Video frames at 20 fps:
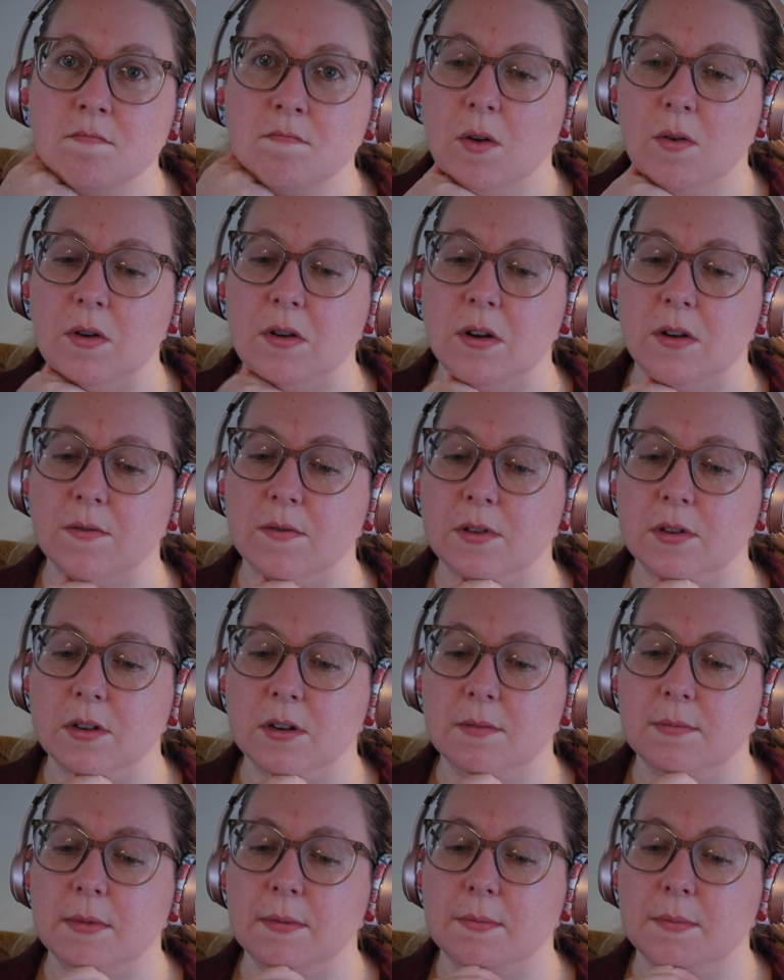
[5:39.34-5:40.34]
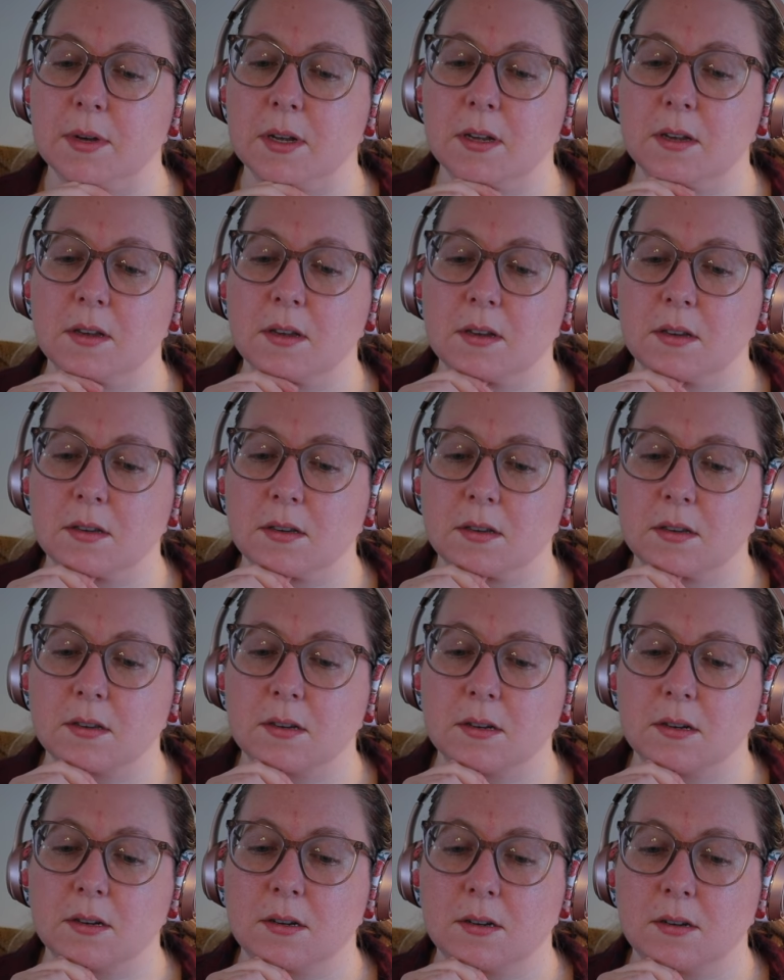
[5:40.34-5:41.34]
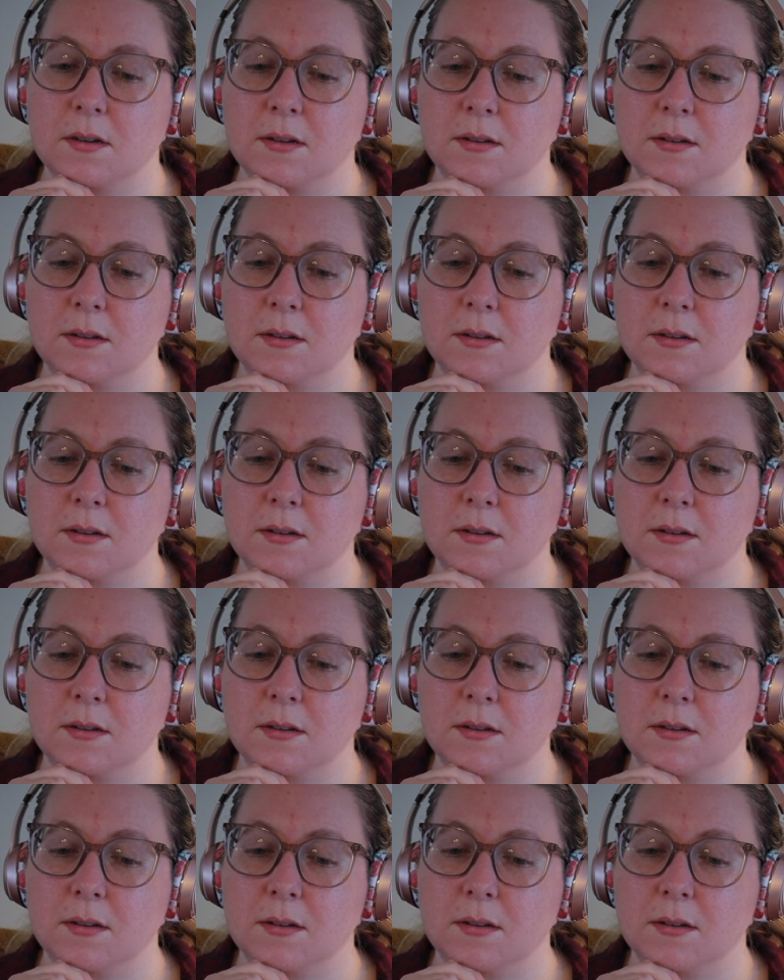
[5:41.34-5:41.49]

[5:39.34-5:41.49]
I wonder if he's gonna be pissed.